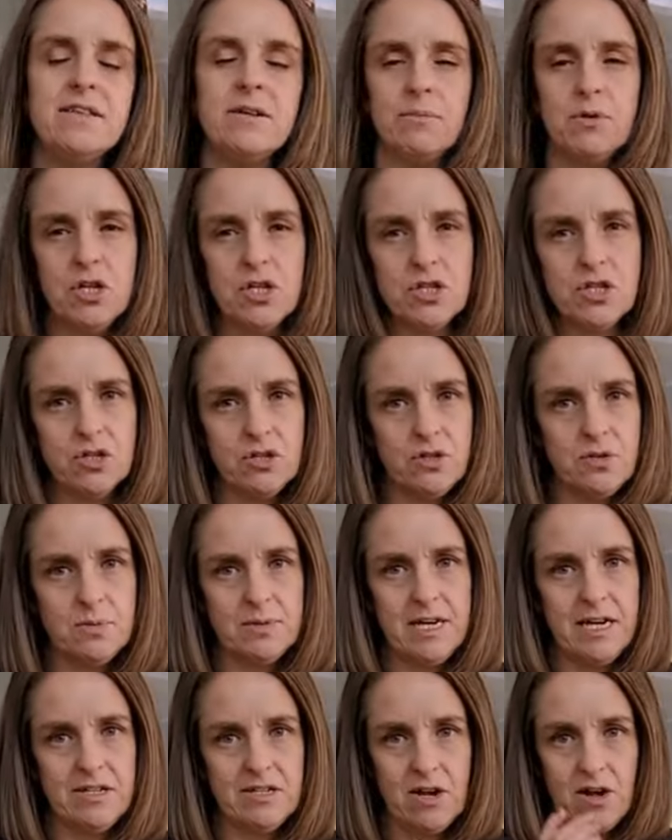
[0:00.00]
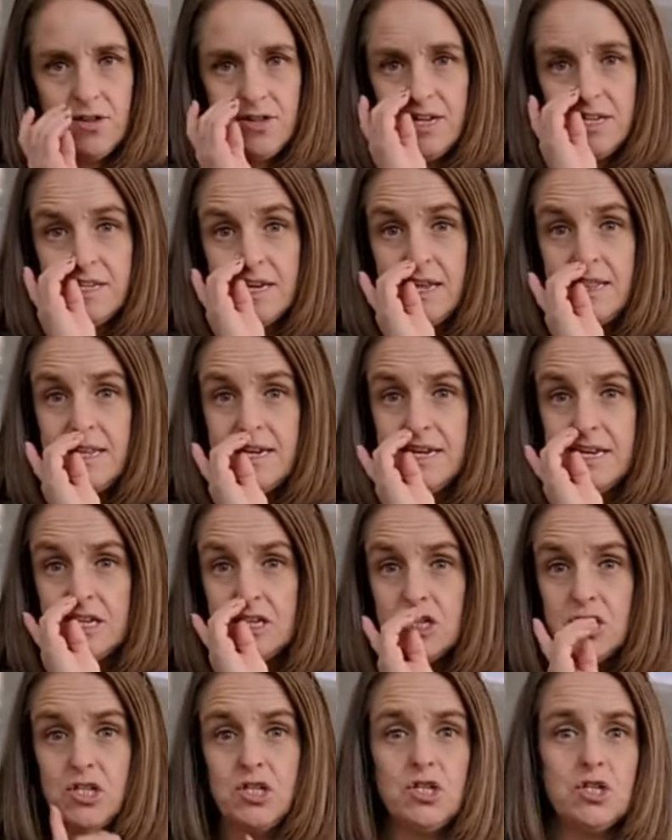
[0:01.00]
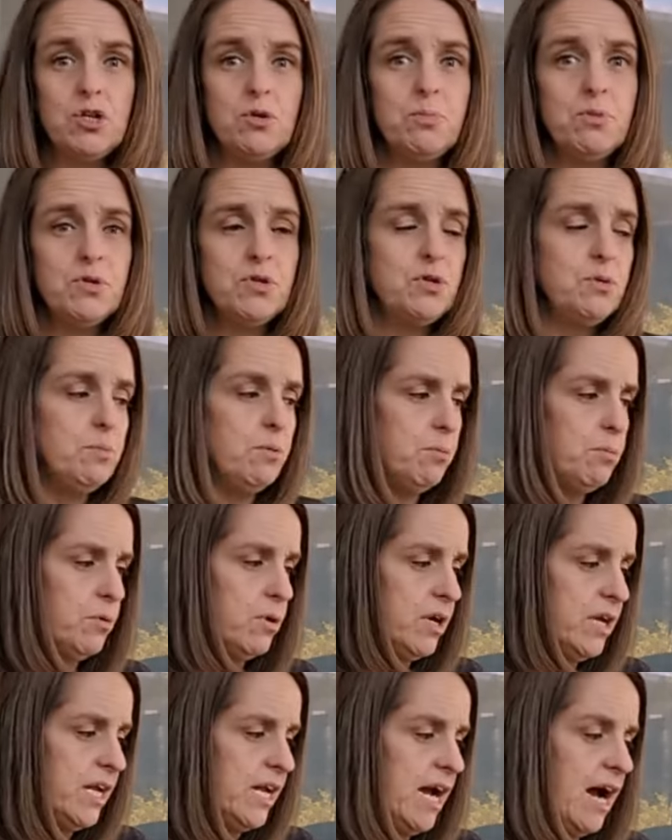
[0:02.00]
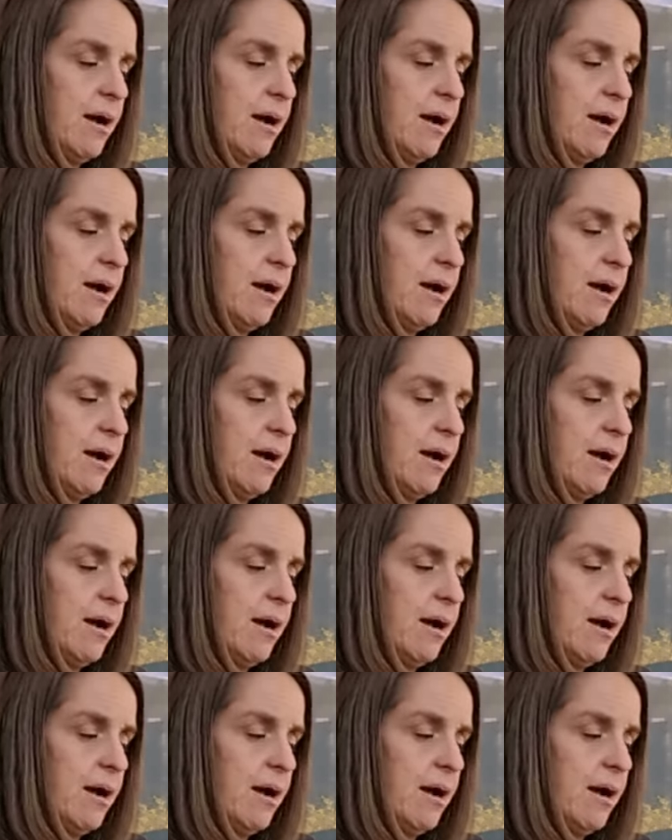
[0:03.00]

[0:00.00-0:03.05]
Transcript: some concerns when I saw this. I think it's super, super pretty.